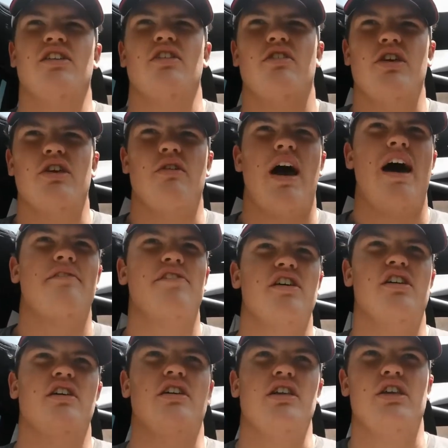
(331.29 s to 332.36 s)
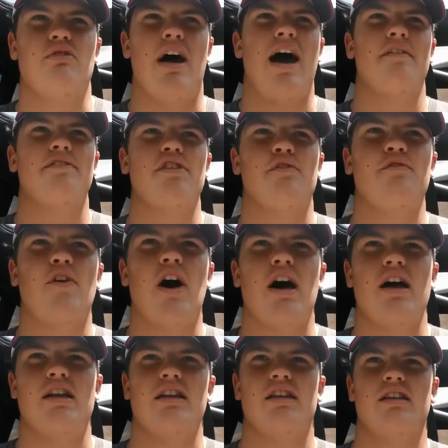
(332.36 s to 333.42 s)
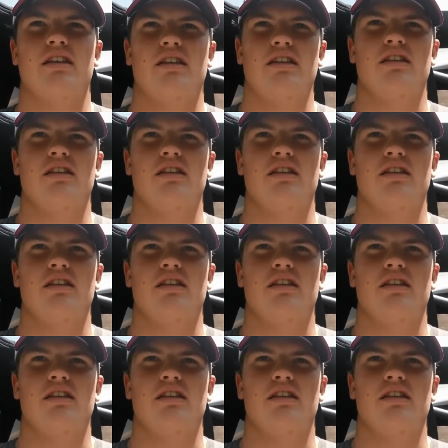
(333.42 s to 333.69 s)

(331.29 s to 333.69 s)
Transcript: You know, you have to you have to find